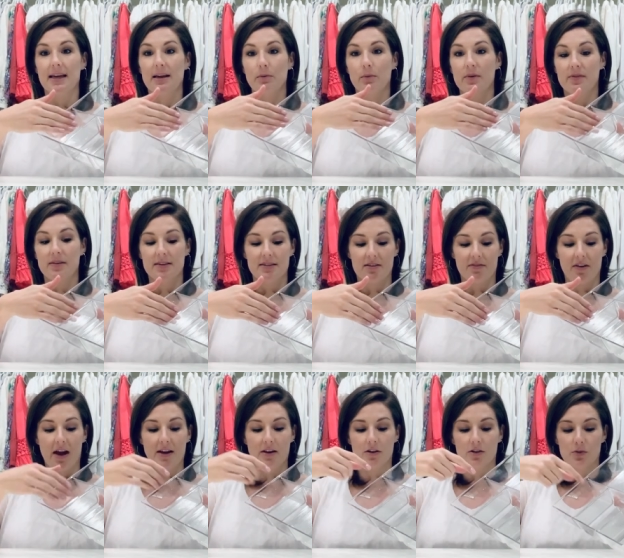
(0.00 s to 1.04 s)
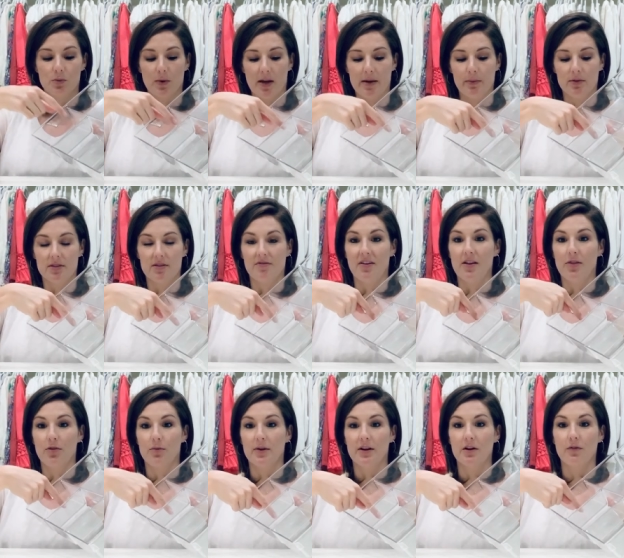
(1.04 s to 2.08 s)
And with these dividers, we're able to fit
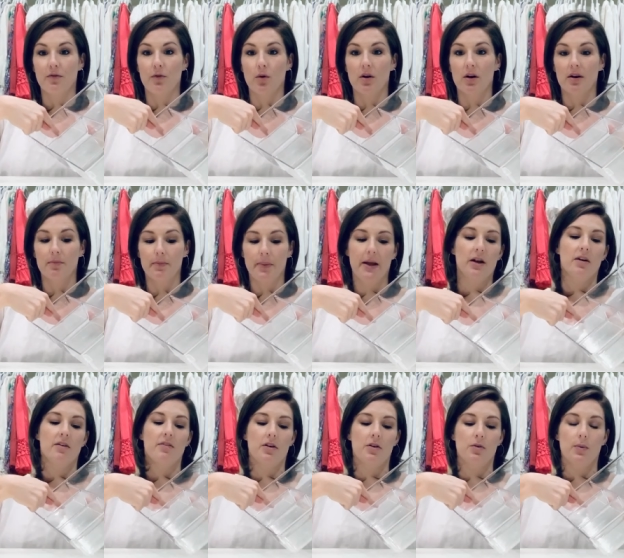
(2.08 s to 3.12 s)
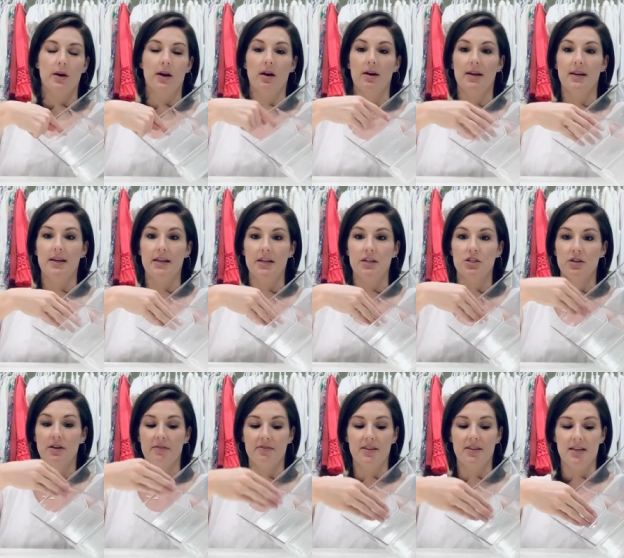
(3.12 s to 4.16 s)
three or four pair of underwear in each
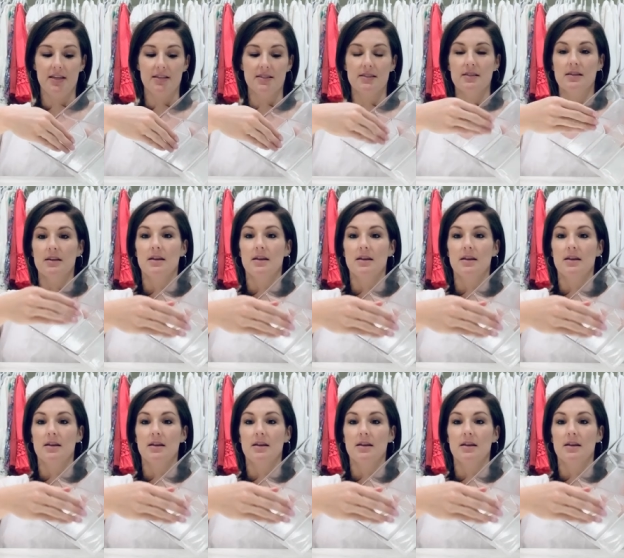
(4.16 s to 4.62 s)
of these